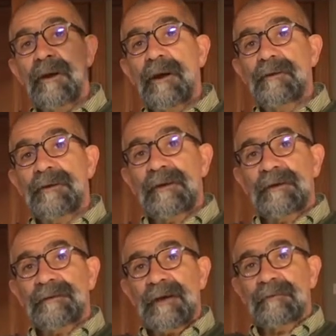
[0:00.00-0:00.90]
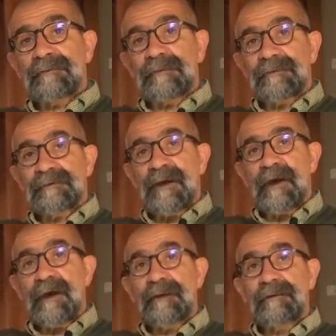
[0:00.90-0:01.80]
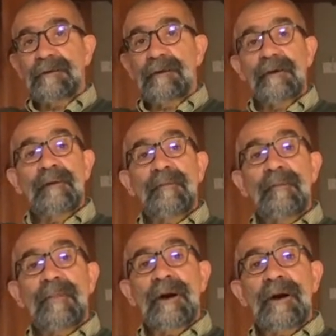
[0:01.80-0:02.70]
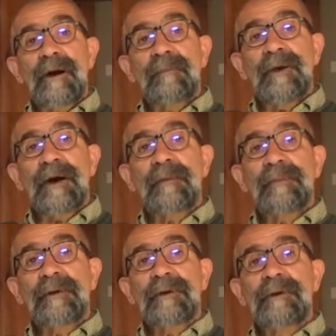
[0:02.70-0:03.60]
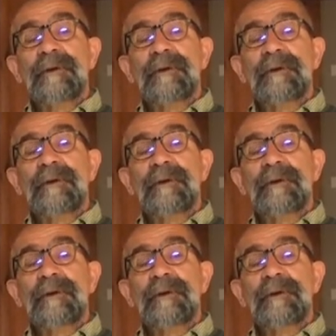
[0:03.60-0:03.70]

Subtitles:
other hand out to the side, palm up,